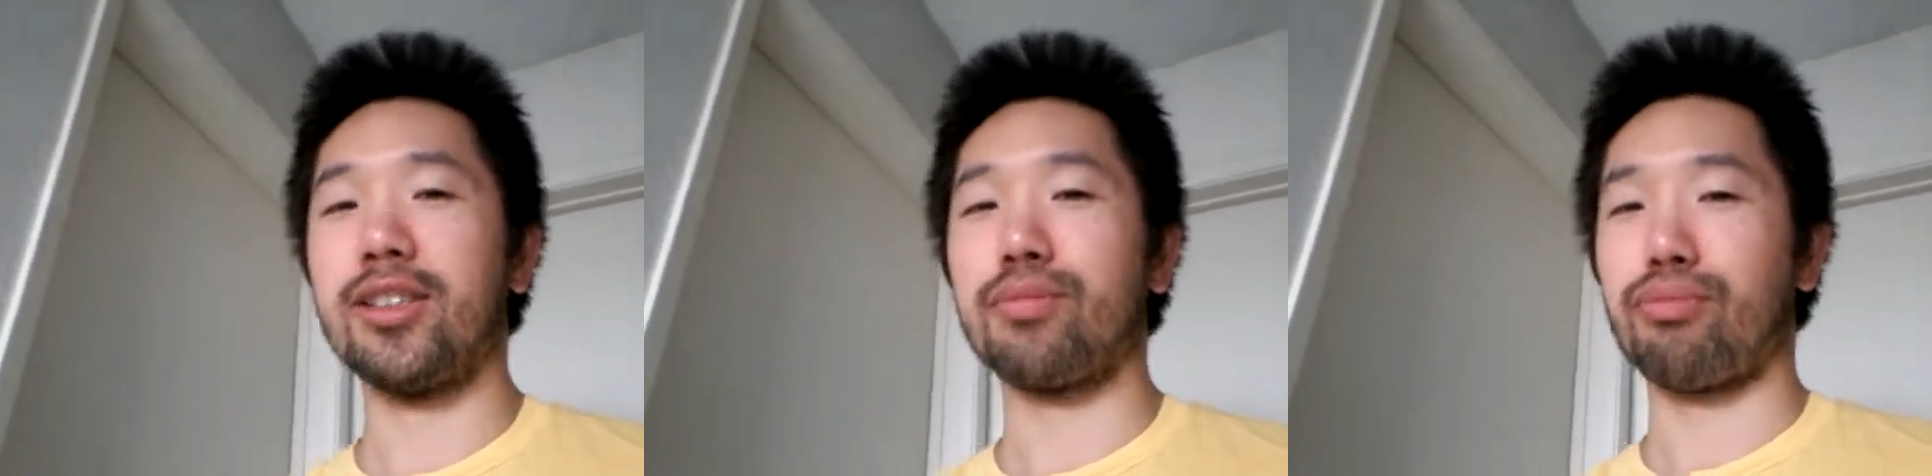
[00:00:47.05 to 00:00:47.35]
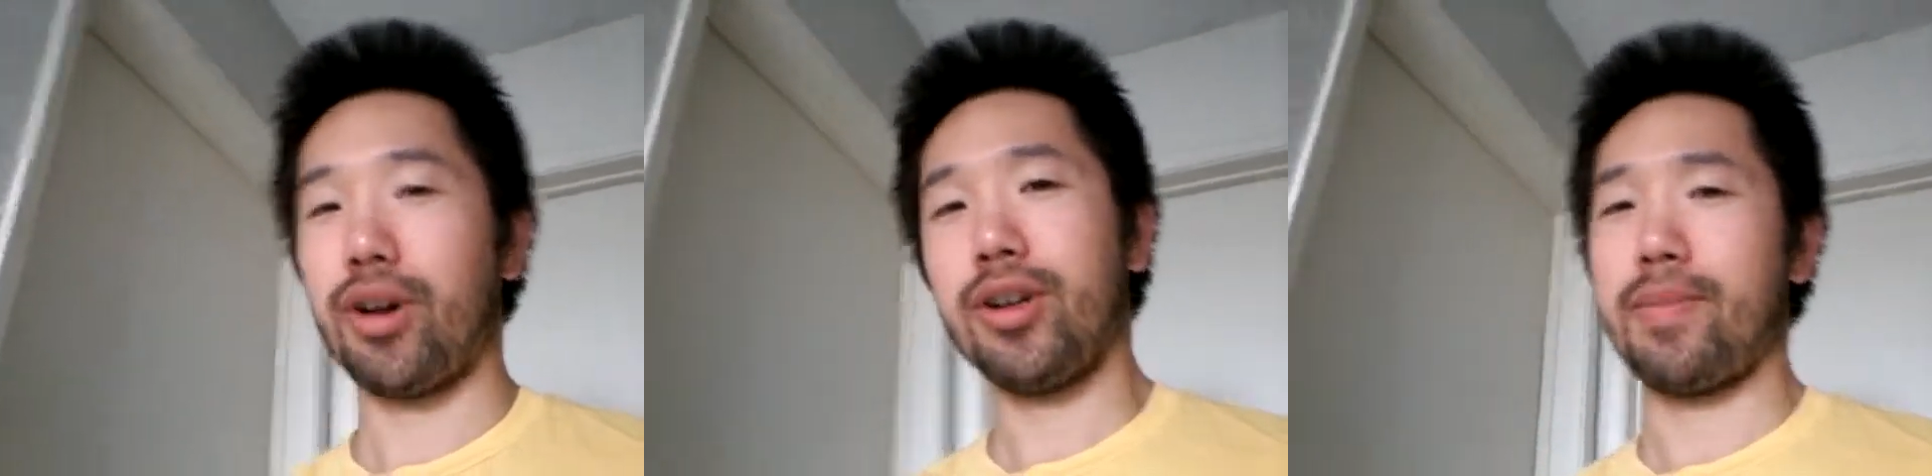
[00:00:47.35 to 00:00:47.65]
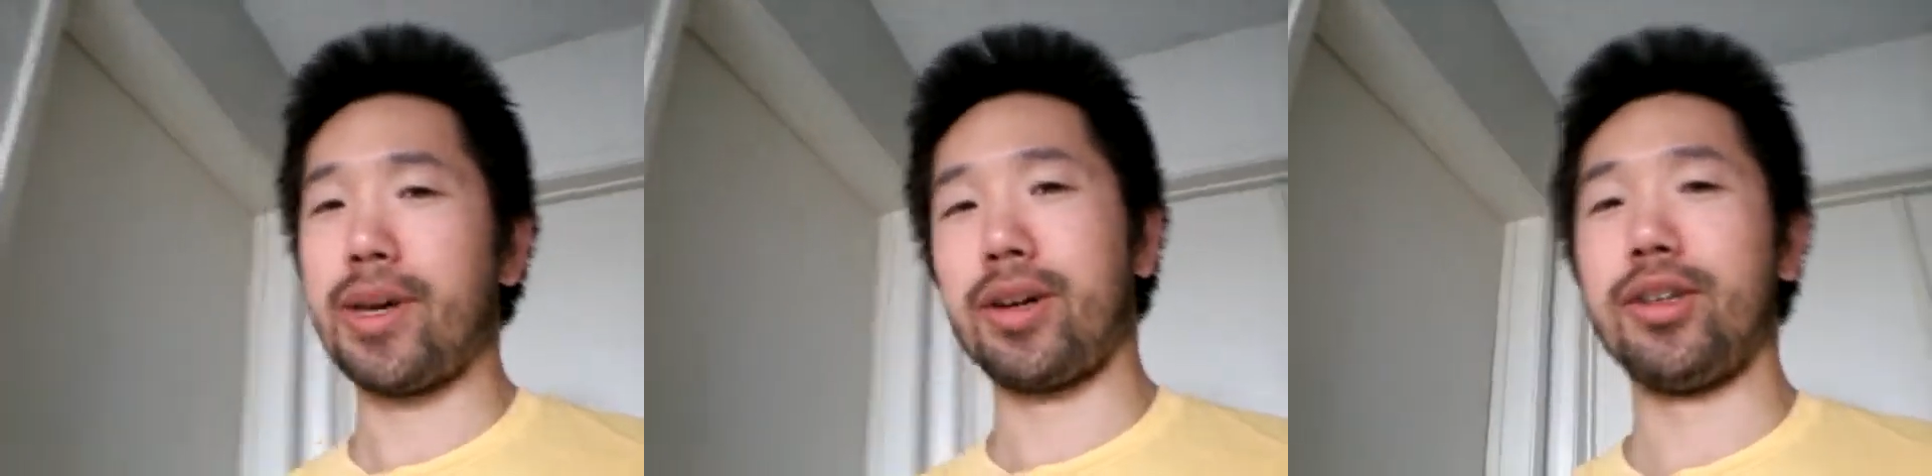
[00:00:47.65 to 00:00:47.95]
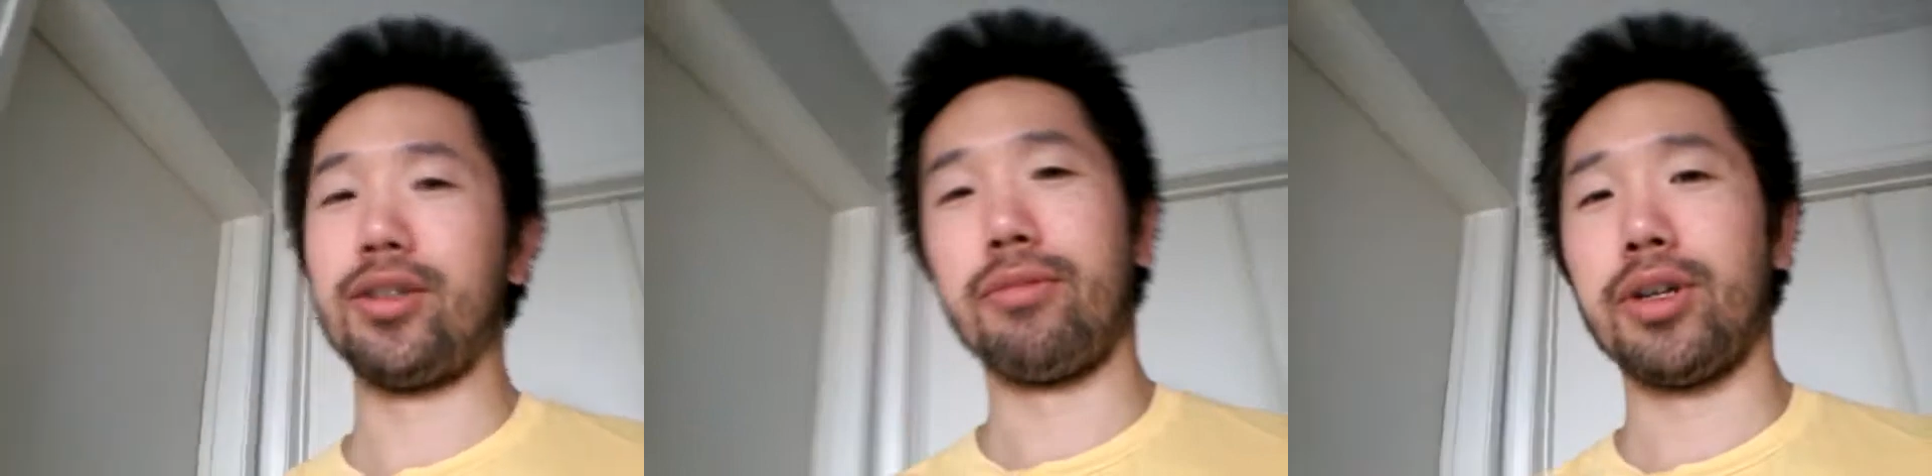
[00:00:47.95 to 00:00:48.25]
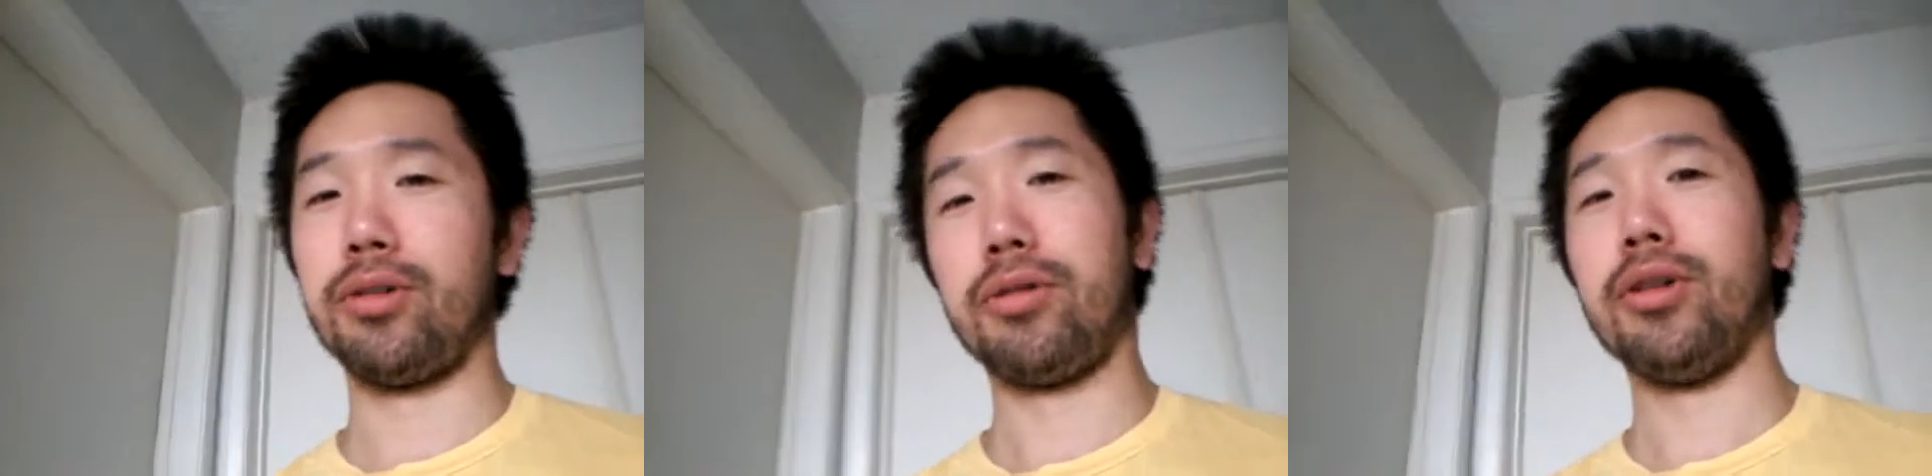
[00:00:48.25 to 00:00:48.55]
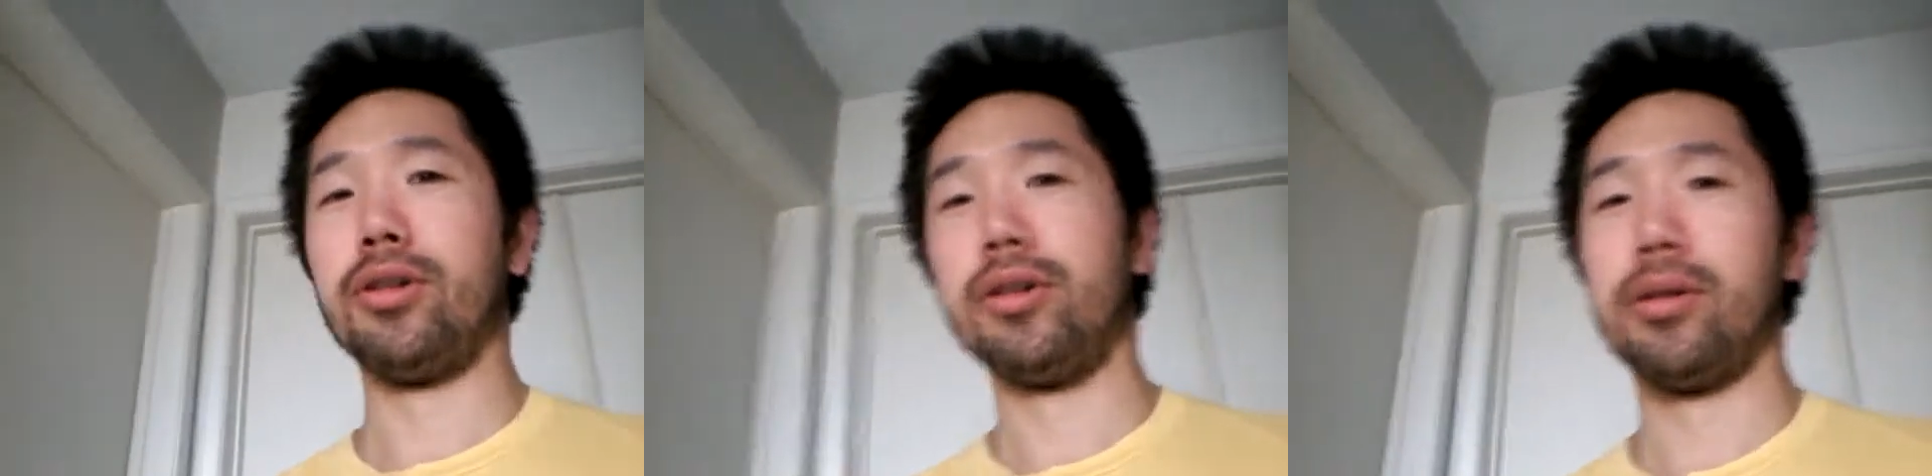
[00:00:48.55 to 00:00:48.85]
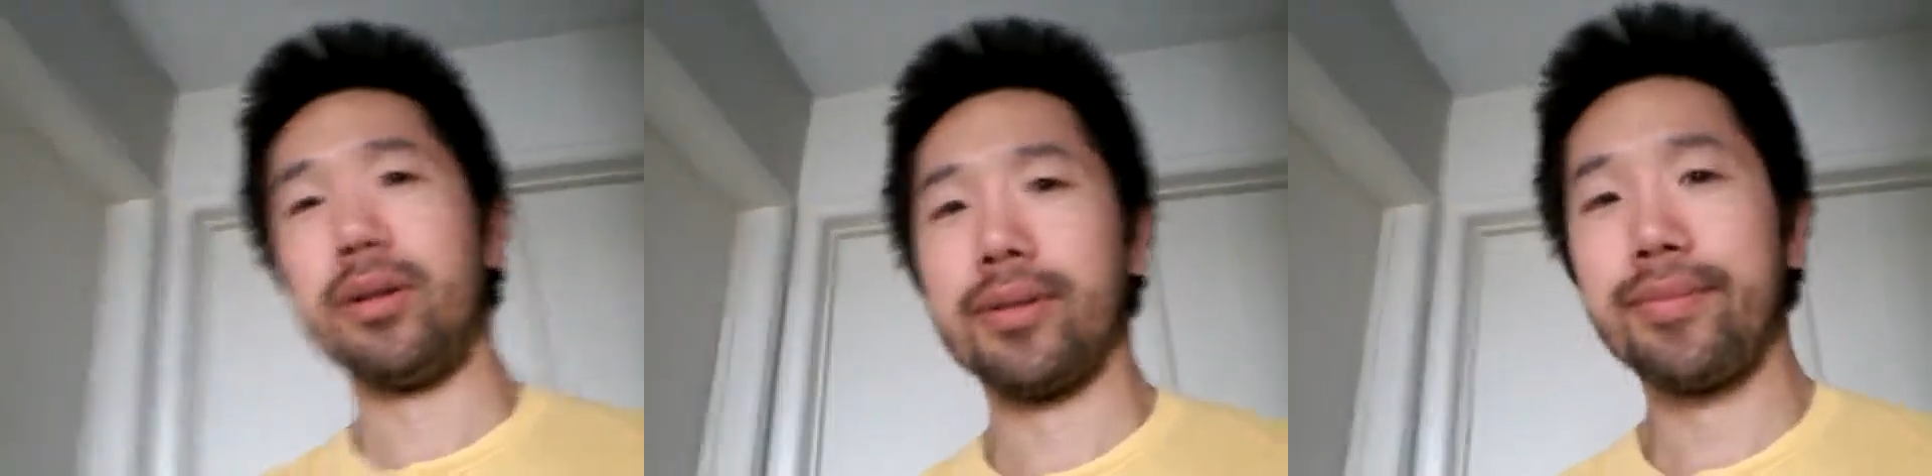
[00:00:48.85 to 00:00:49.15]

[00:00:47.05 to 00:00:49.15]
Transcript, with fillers: and sprained it because of what you did.